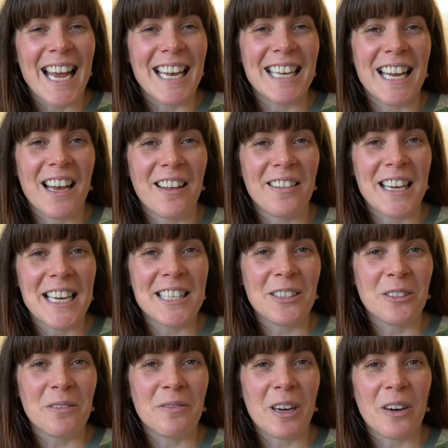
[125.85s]
Now these
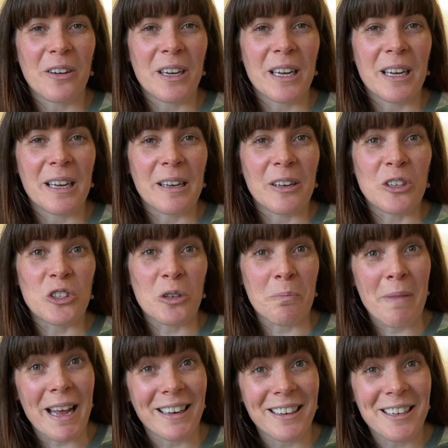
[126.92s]
are a very
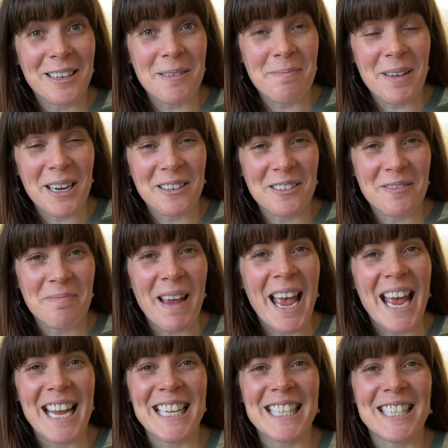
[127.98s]
dramatic pair of
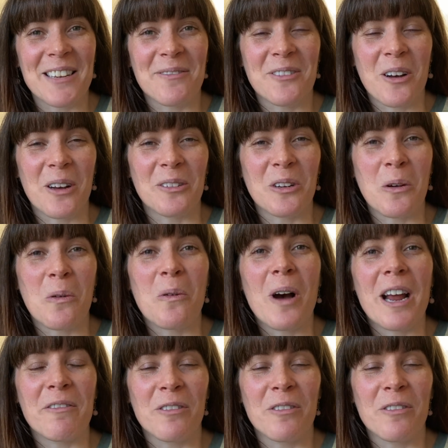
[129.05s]
pants. They've got quite